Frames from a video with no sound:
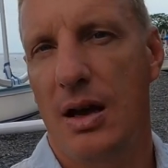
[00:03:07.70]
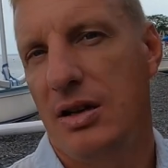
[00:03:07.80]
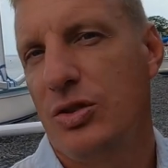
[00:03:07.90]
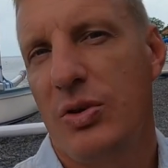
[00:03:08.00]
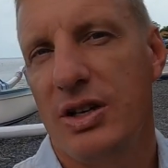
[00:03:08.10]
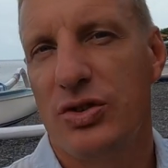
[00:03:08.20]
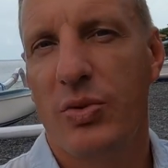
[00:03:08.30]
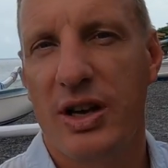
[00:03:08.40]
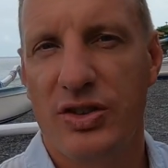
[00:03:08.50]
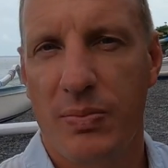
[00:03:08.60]
Otherwise,
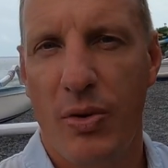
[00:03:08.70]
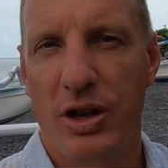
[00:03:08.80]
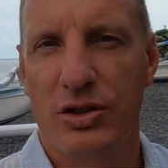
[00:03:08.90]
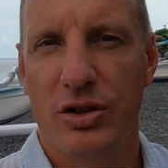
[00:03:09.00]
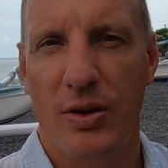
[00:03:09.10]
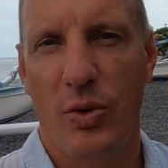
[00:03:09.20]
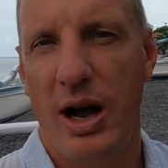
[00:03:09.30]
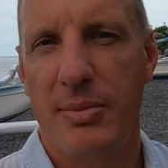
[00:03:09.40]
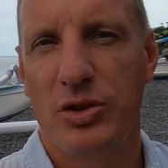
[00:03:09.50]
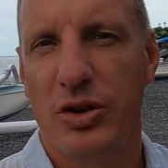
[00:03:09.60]
where is the point
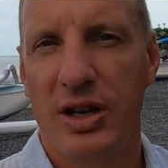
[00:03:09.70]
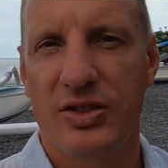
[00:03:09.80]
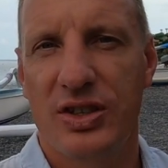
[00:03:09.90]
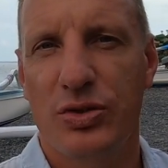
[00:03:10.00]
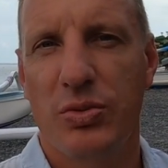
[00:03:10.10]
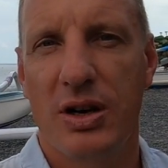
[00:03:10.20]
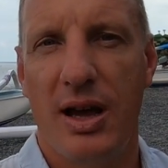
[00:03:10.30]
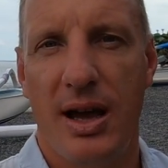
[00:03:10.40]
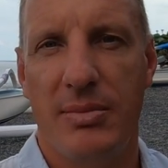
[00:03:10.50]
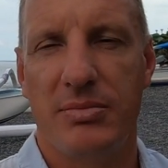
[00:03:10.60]
why I'm doing this one?
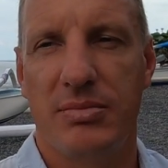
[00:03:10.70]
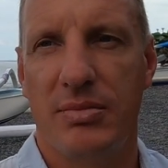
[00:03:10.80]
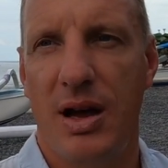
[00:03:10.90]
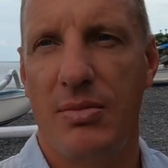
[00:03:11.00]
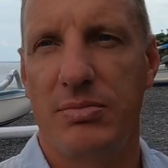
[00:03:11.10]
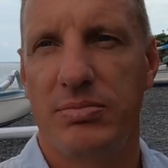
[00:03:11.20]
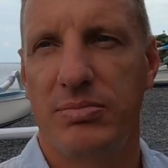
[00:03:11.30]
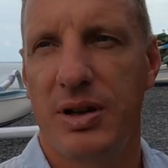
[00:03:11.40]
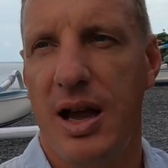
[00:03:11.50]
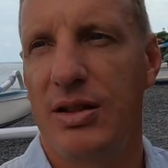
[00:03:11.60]
I'm
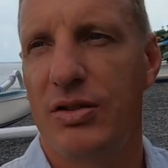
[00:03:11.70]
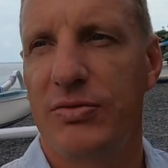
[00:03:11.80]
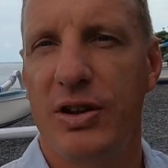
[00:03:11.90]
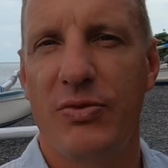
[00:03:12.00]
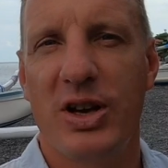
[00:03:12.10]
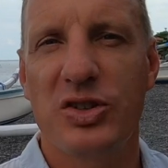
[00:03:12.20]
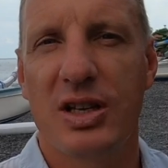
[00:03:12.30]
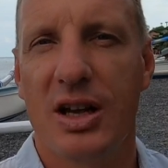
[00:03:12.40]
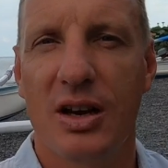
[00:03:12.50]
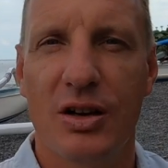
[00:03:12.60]
kind of
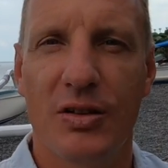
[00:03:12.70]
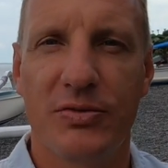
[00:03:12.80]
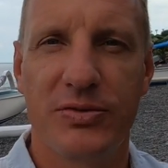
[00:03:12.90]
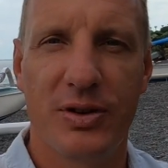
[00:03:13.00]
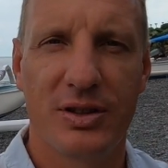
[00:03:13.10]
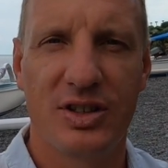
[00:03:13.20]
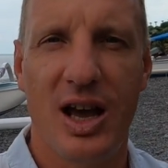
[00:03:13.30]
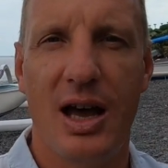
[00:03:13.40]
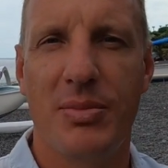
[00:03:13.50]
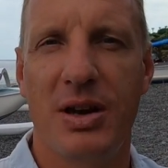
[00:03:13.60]
investing a lot of
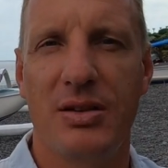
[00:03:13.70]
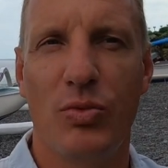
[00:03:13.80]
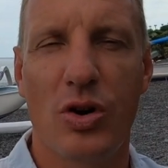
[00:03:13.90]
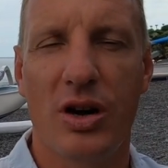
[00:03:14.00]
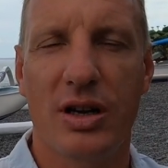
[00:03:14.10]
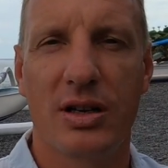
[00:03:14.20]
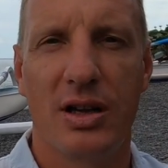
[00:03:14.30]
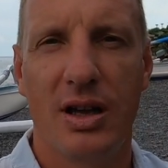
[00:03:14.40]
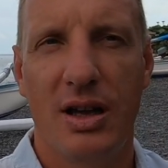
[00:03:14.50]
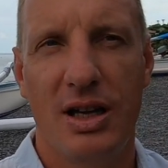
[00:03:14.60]
time and work
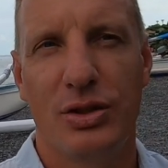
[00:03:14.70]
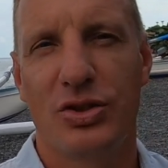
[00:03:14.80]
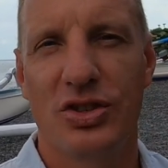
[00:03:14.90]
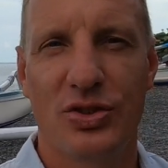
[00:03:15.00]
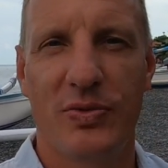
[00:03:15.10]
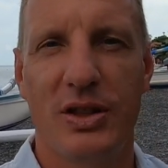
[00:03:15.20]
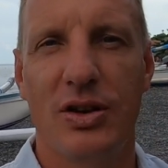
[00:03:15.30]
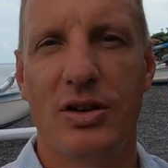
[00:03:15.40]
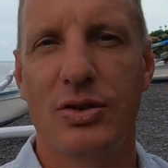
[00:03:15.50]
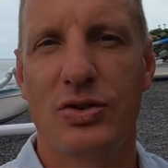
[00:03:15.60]
into these
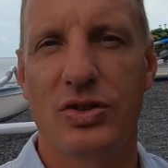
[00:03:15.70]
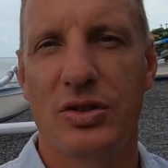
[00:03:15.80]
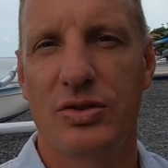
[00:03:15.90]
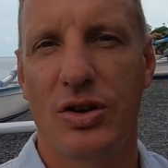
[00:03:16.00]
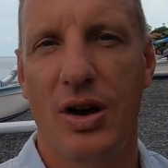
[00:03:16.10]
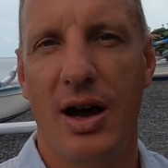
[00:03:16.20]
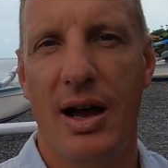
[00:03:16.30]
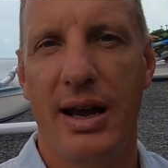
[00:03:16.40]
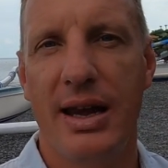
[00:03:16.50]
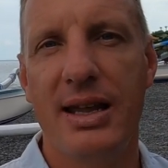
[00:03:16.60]
videos, so
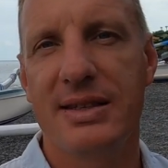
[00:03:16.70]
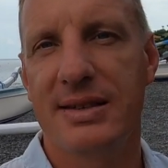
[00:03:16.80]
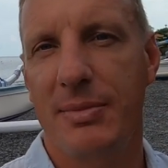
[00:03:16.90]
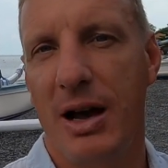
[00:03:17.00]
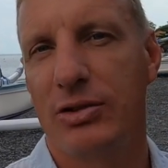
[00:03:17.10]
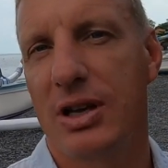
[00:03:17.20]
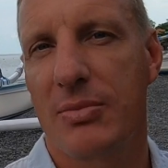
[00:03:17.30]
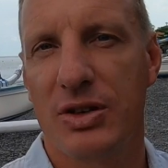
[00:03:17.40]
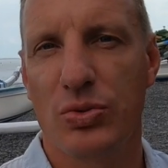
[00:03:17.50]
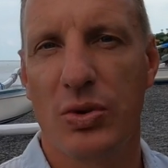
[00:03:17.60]
I need some
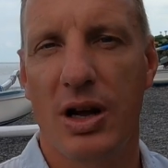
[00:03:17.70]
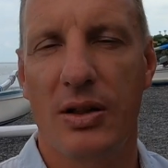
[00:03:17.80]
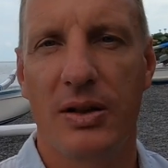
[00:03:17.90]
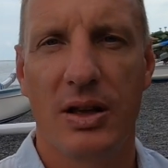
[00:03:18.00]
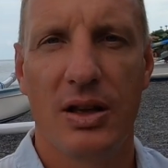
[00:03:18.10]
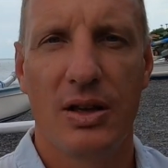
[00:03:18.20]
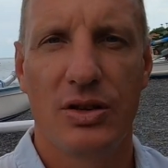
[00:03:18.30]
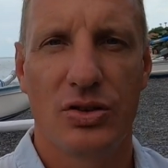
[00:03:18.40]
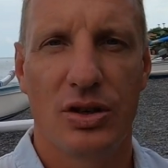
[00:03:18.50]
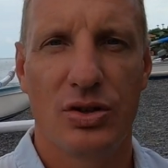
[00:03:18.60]
outcome as well.
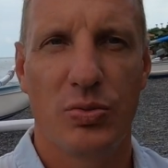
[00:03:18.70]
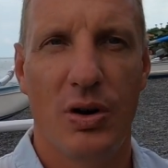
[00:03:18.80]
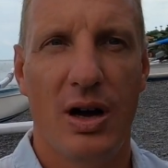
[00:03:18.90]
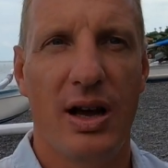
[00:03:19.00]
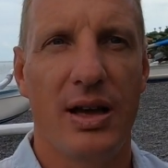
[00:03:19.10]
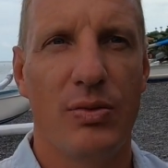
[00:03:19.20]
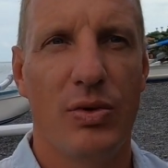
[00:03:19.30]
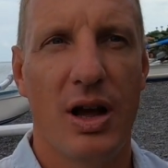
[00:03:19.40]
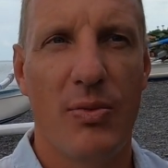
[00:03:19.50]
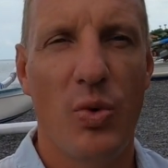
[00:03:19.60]
So that's why
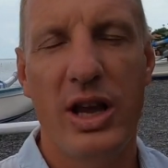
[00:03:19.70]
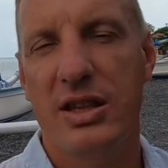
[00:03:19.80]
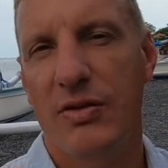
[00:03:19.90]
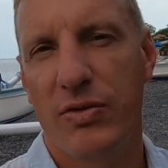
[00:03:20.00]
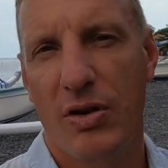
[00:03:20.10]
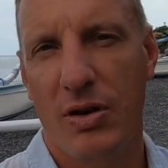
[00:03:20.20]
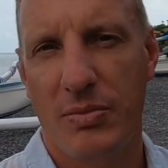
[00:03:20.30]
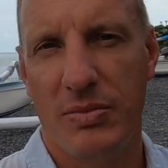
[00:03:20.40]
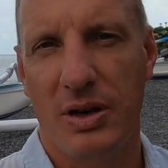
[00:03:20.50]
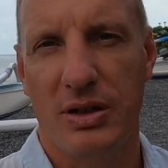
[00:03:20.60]
what I'm waiting
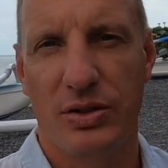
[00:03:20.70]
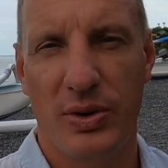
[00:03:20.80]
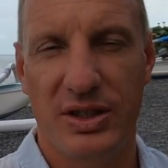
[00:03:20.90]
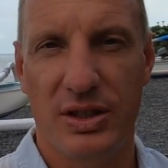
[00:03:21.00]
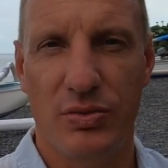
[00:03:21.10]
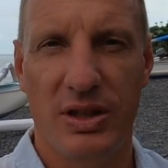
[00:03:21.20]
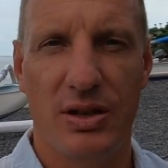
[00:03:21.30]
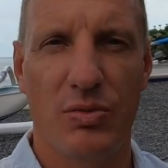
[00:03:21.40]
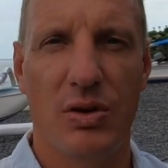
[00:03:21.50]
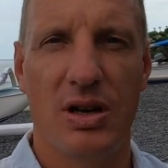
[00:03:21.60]
from
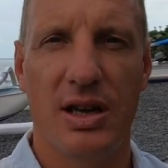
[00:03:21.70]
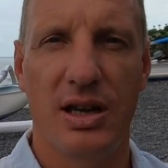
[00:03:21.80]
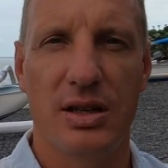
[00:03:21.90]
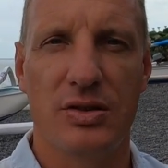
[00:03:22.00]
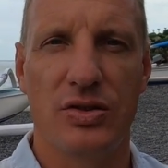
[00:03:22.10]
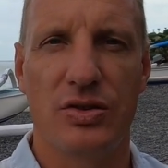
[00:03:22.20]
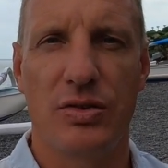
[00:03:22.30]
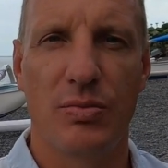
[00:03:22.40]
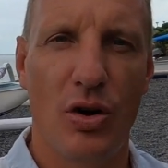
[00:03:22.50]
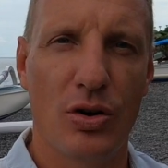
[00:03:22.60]
2021 is
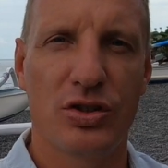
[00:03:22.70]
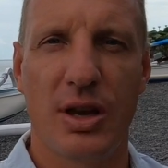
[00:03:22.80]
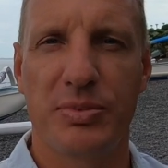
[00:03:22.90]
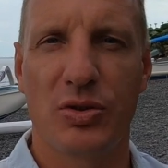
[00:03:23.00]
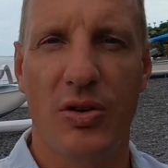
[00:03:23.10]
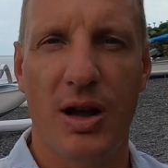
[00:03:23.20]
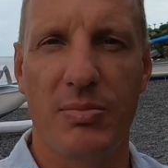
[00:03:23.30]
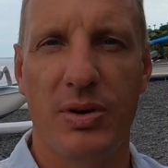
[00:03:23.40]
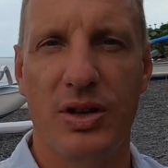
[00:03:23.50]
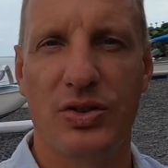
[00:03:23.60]
more
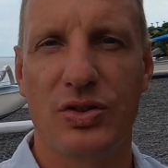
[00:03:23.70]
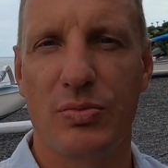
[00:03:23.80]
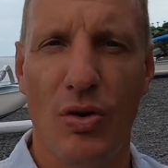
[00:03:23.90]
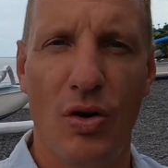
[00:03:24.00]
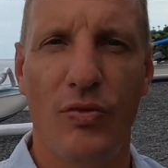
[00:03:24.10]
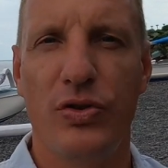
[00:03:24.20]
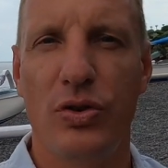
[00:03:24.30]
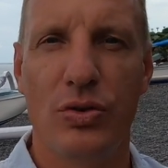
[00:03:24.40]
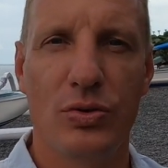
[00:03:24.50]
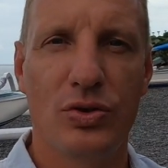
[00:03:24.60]
subscribers, more
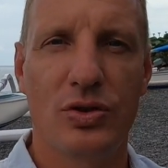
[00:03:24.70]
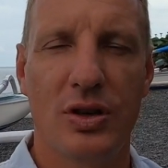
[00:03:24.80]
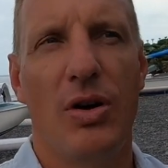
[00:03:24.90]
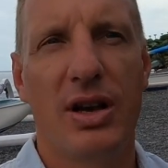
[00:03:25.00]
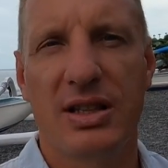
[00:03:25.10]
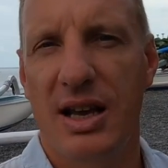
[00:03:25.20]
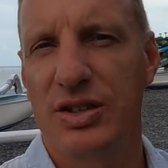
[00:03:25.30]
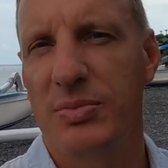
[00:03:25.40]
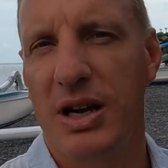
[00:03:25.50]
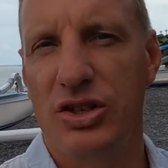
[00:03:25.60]
views,
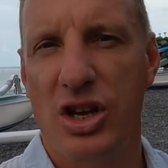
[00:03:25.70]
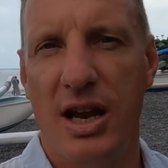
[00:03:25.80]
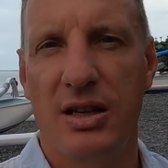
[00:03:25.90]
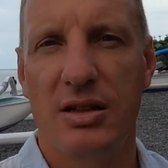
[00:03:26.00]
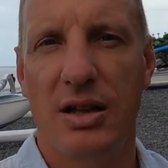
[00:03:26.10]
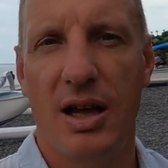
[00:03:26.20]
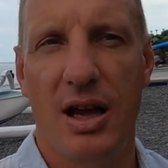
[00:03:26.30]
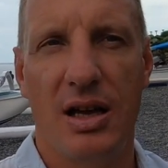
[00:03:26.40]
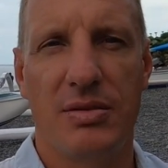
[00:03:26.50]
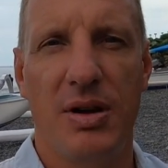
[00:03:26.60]
monetize my channel,
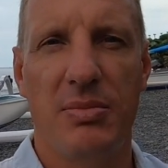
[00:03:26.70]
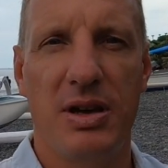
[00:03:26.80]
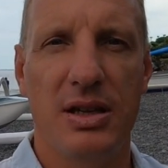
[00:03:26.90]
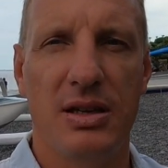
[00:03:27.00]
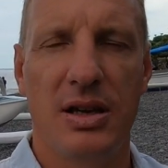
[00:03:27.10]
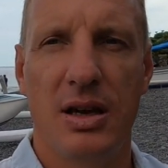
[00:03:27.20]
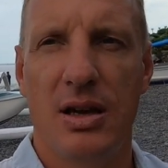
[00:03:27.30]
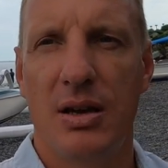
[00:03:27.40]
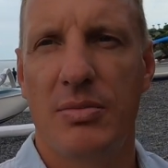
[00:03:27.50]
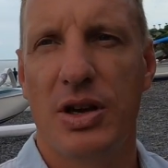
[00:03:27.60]
and maybe
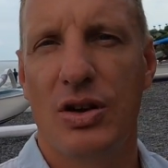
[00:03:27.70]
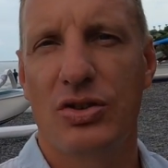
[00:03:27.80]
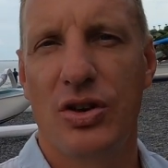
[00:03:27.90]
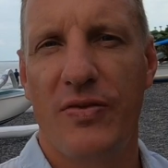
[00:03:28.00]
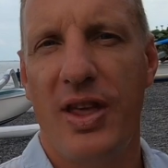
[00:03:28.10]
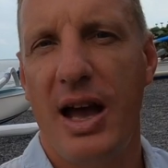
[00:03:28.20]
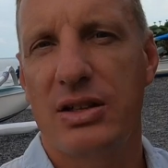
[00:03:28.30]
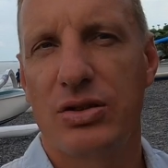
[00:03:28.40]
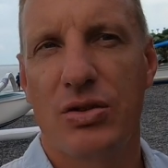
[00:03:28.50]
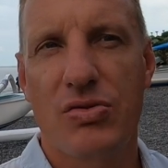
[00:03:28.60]
because of that
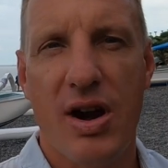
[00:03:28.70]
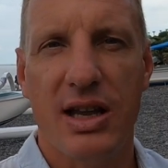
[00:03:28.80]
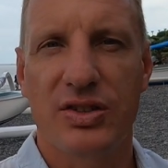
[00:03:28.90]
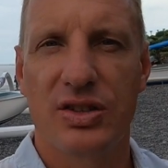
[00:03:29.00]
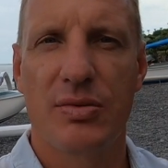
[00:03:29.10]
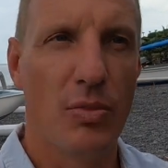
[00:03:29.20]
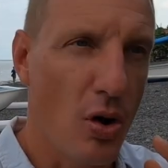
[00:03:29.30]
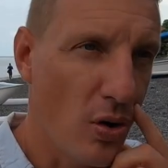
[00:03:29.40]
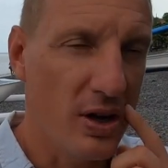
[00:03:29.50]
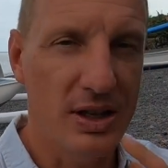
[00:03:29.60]
to create some
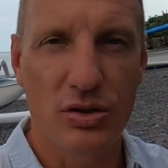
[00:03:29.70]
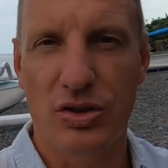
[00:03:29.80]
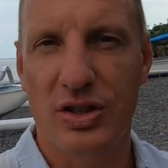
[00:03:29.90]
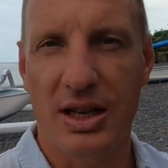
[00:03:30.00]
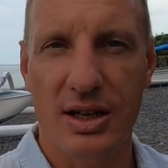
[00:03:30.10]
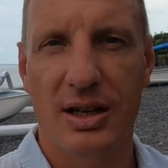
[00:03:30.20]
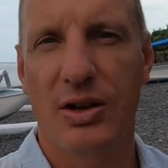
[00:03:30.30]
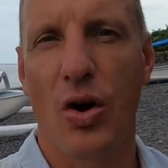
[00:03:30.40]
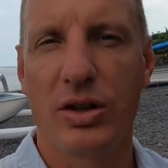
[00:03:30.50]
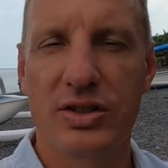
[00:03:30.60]
more interesting
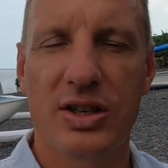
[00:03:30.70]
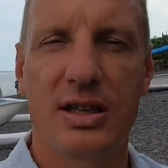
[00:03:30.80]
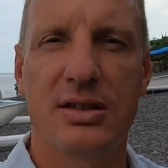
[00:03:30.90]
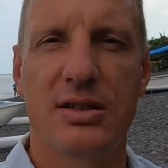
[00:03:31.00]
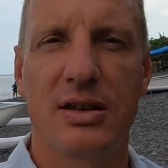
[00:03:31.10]
content